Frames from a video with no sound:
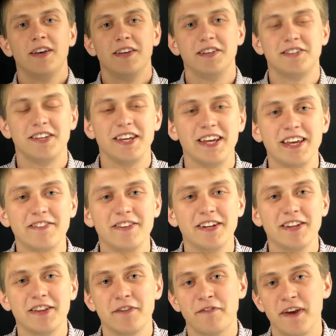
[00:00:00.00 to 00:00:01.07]
You see, even
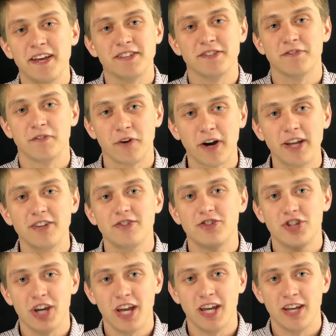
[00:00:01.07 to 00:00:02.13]
in the face of great
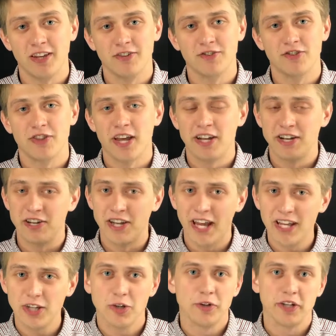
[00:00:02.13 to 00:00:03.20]
change that
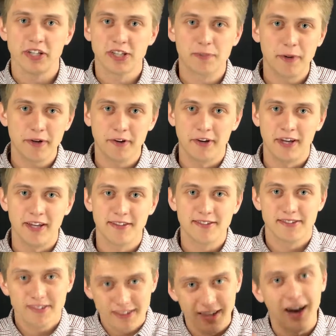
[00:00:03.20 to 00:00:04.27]
Daniel
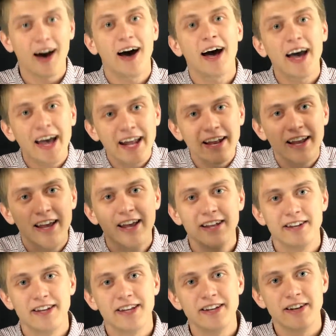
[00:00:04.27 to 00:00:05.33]
experienced, God
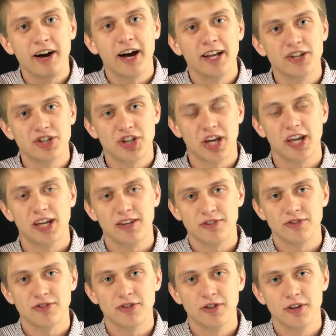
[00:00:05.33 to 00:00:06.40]
did not
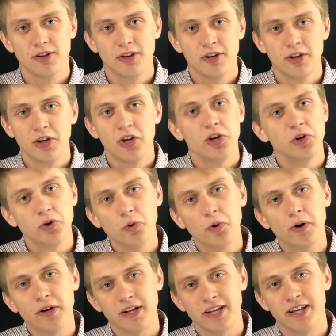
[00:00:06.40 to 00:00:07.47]
change,
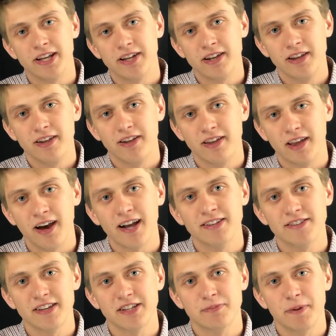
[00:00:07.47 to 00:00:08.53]
nor did God's
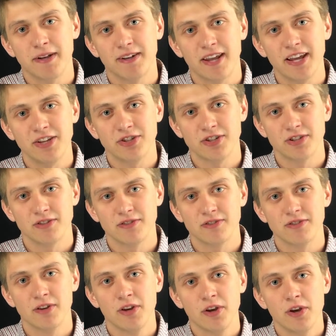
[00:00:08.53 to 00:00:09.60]
expectations
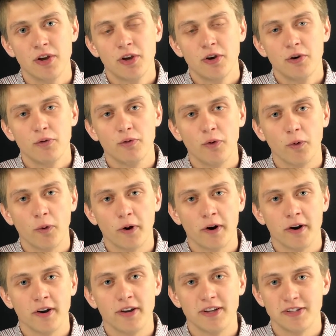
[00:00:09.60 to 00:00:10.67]
for
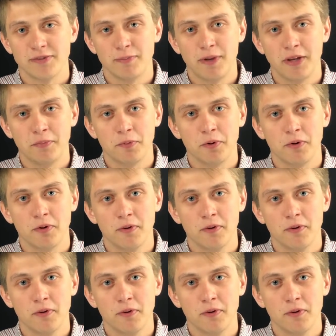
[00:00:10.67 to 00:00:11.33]
his people.